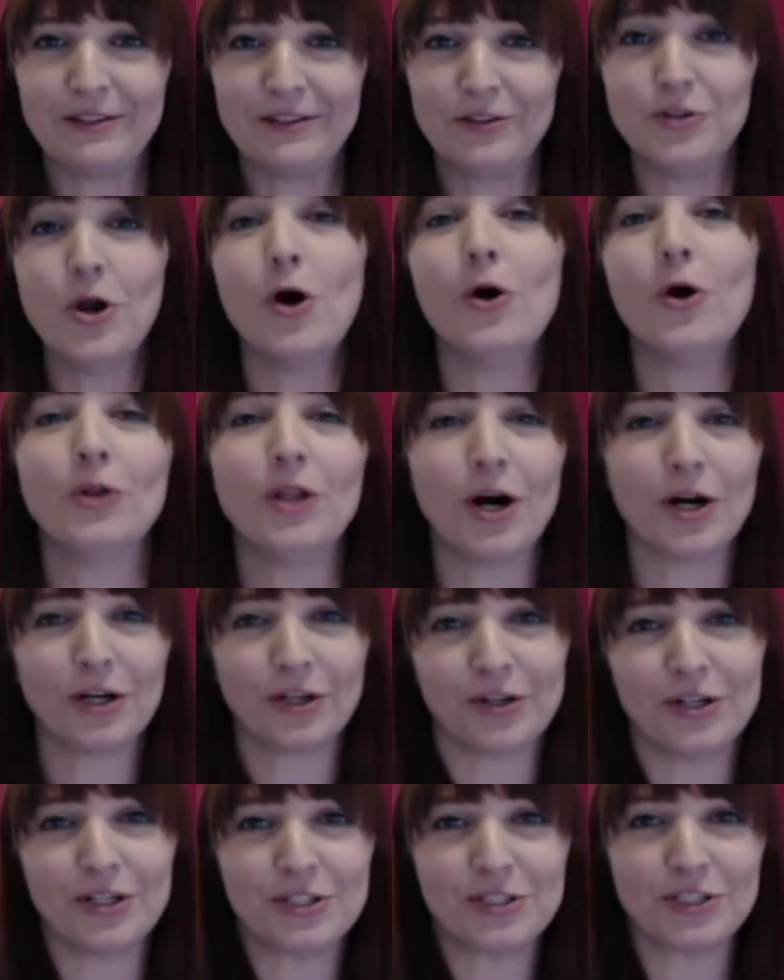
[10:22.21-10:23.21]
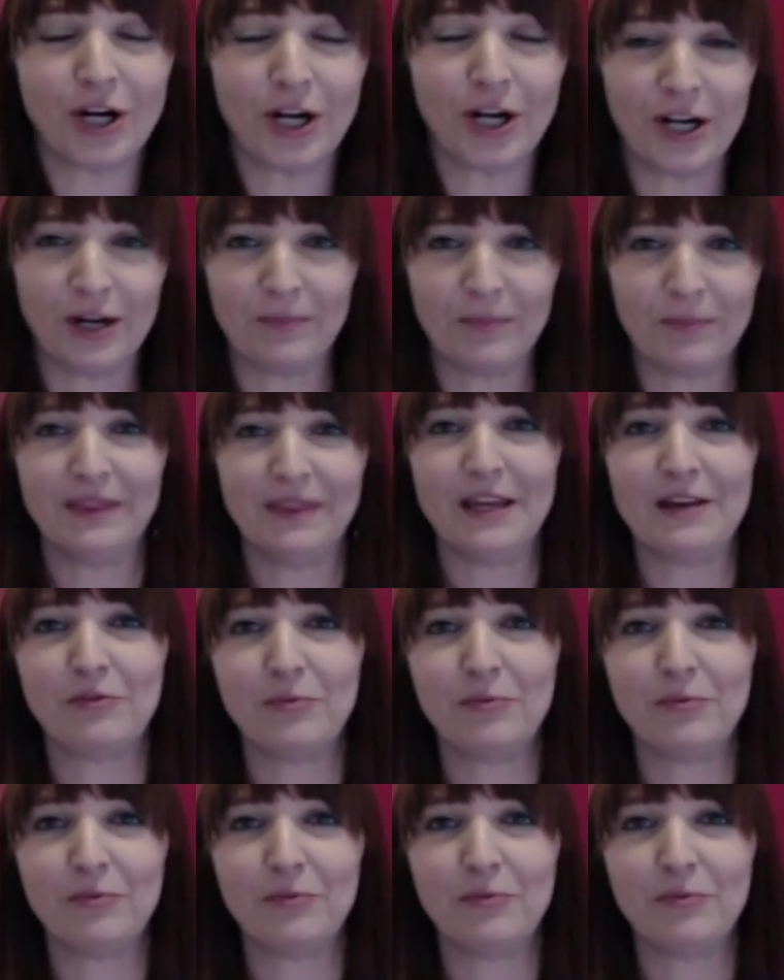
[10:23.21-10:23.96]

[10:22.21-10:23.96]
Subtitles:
no longer a startup and they've